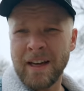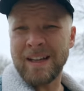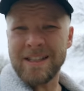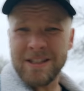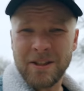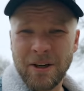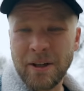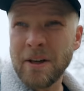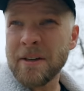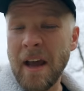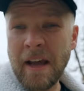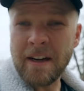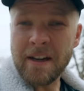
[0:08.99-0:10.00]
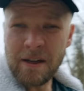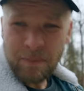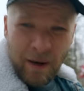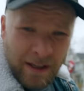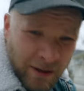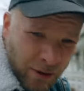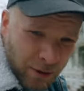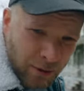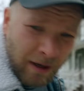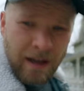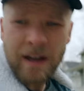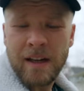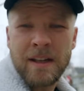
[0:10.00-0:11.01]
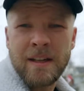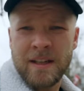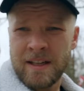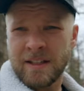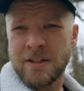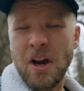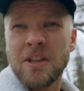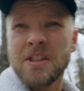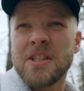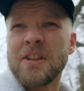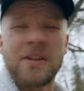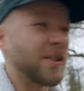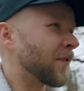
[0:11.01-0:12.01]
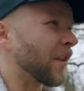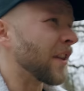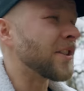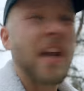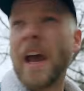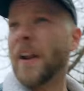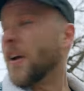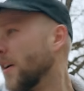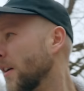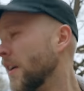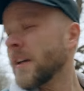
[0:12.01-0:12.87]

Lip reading: and started editing my new doc series for the channel.